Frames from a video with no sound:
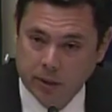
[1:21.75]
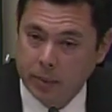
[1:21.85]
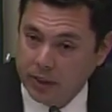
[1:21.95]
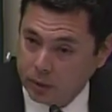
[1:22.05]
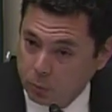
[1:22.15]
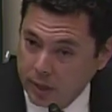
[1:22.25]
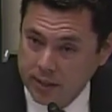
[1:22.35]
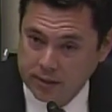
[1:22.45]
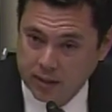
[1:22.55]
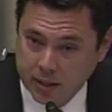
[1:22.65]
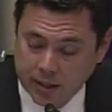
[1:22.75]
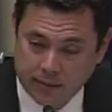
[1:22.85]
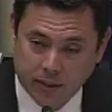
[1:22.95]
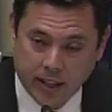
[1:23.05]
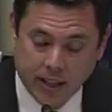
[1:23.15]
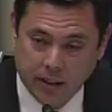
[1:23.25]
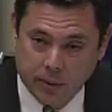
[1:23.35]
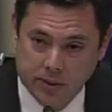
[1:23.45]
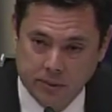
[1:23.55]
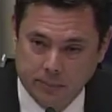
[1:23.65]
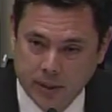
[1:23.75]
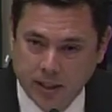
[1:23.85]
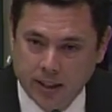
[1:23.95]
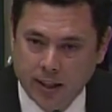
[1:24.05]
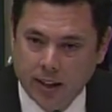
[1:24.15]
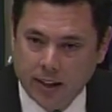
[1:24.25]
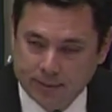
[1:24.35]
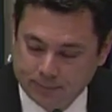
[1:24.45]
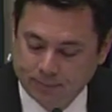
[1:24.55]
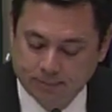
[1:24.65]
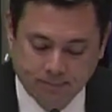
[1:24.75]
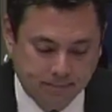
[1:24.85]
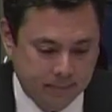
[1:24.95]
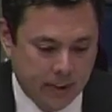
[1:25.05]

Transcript: But there was an awful lot of heroism. I thank the gentleman.